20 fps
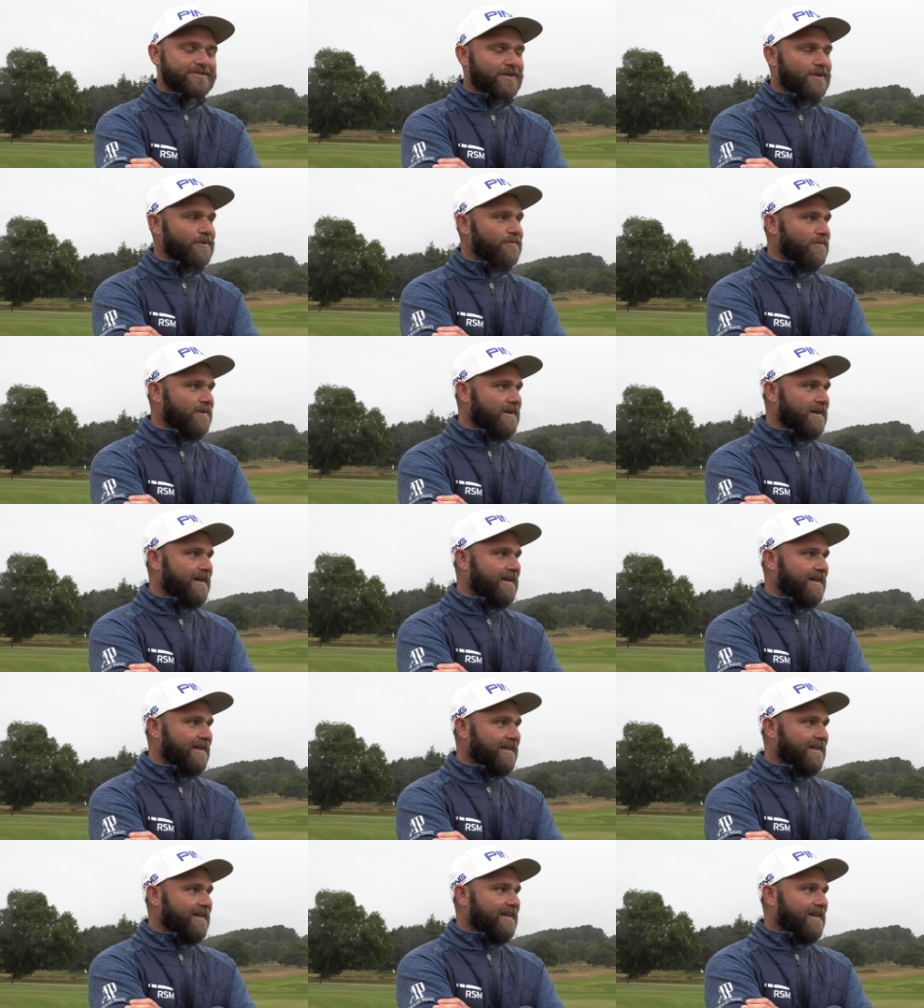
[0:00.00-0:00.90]
So uh,
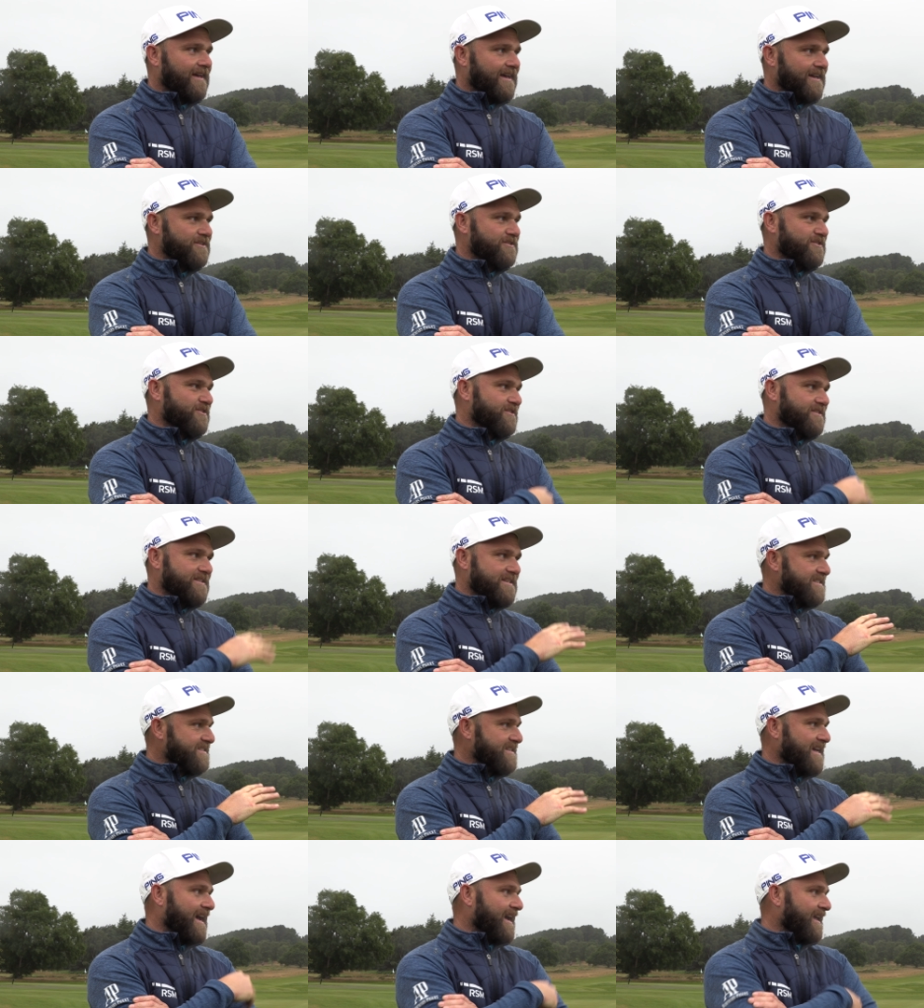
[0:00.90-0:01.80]
it just
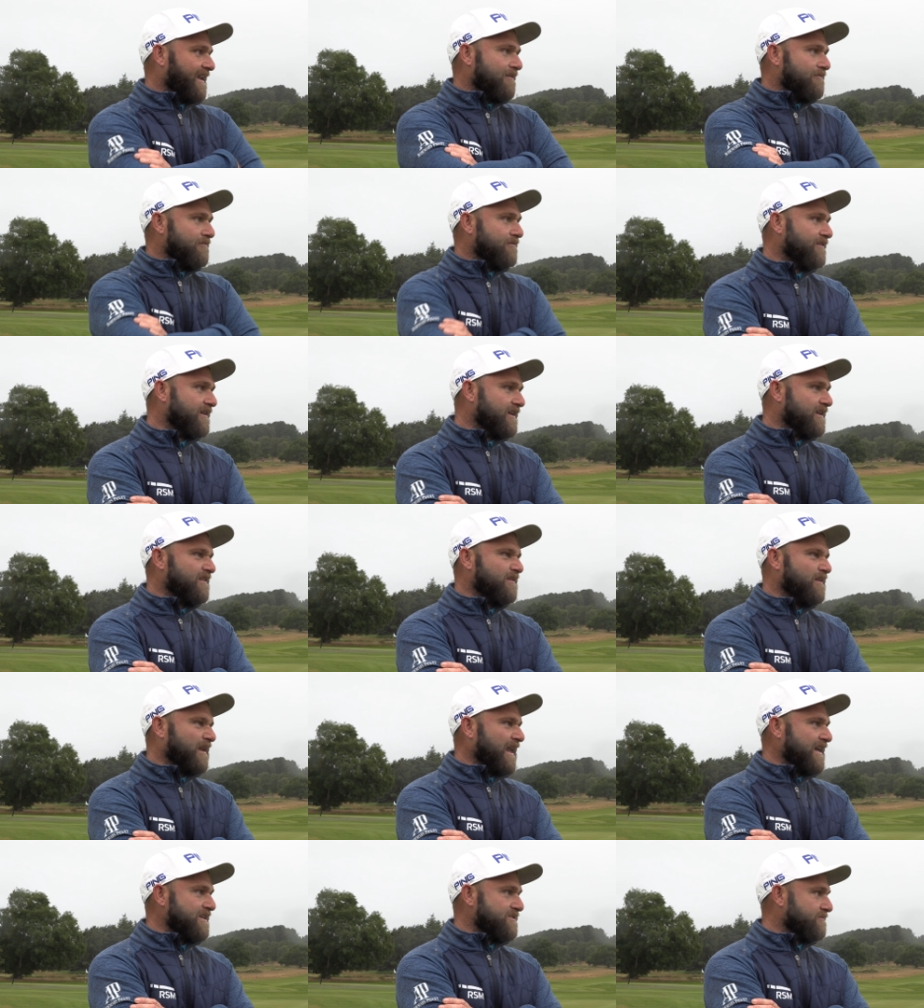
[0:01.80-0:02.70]
the setting, everything,
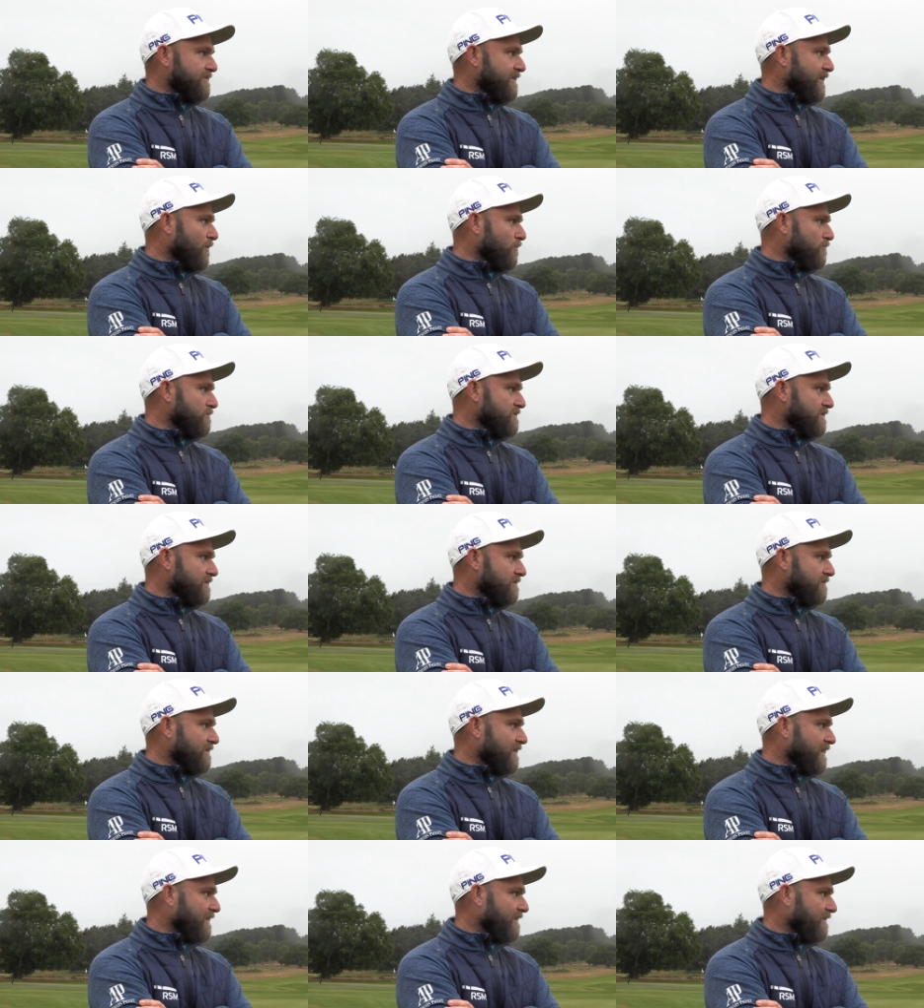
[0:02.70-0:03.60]
and the last three holes
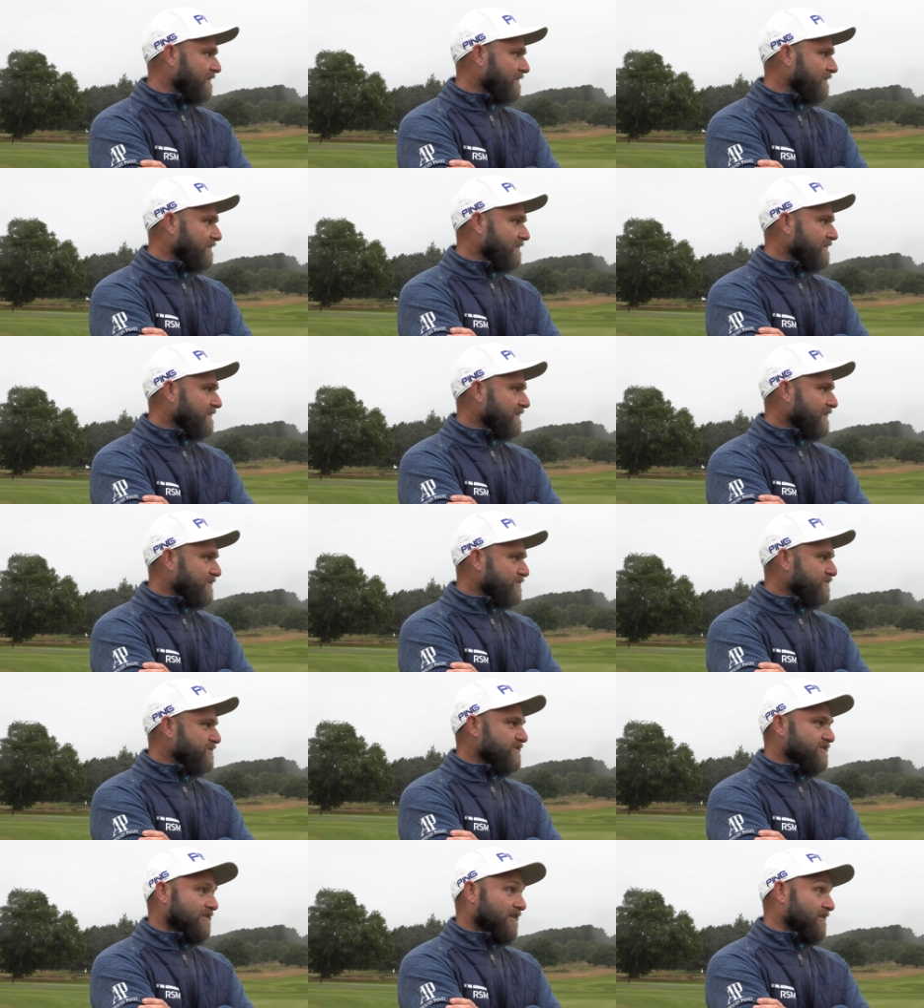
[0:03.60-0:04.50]
are, uh, are
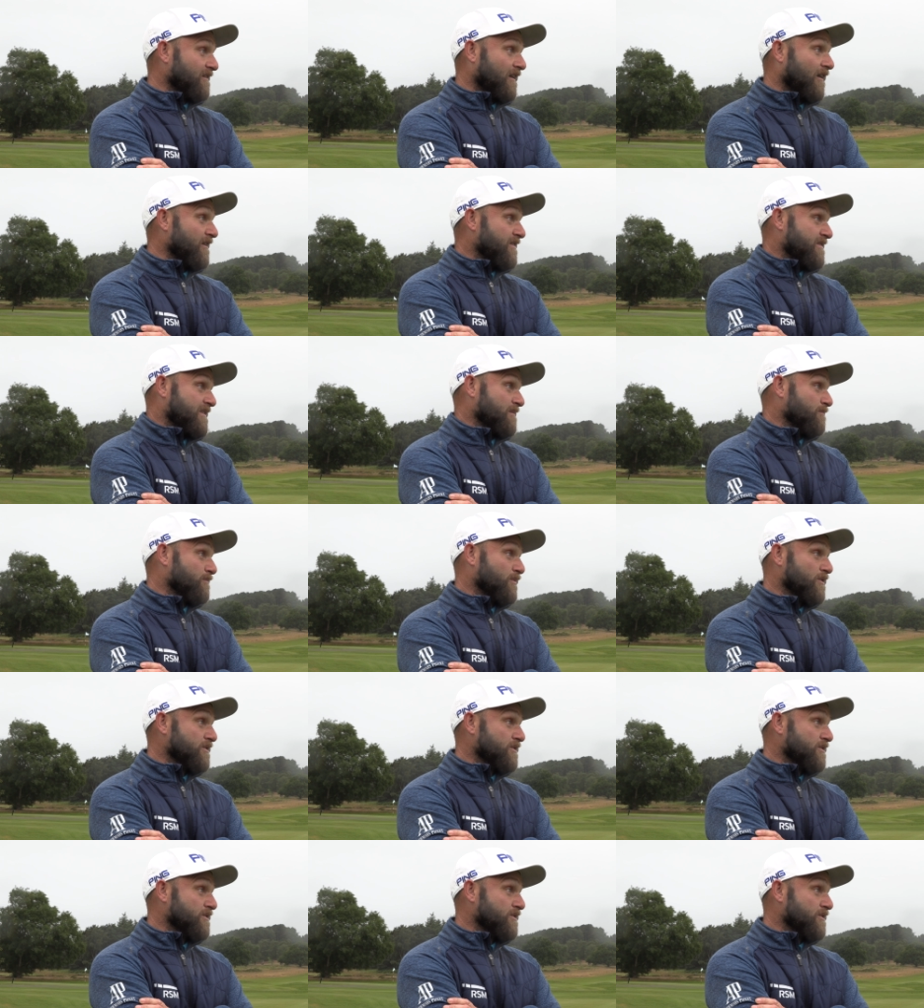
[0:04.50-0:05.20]
just, I, I think